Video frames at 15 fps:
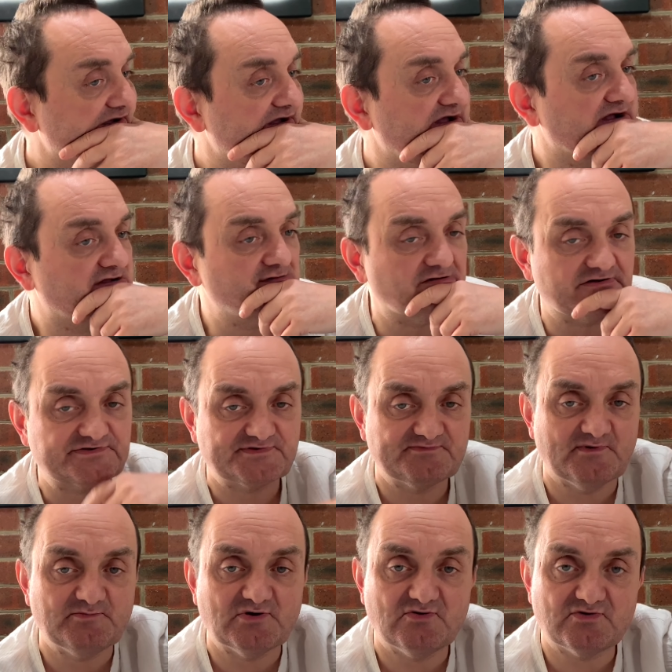across the
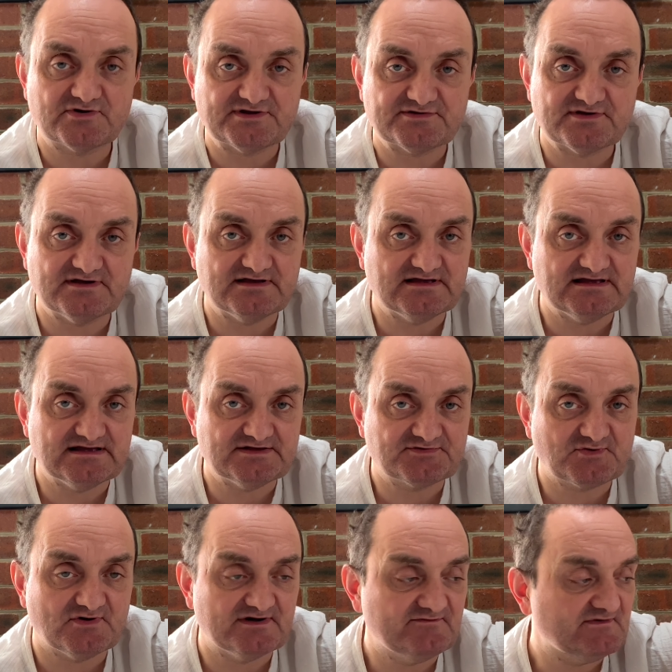board is
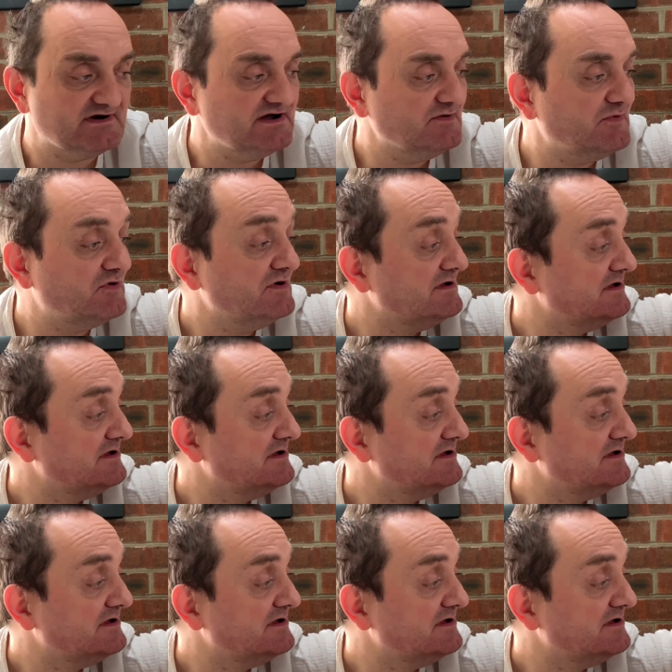quite viable.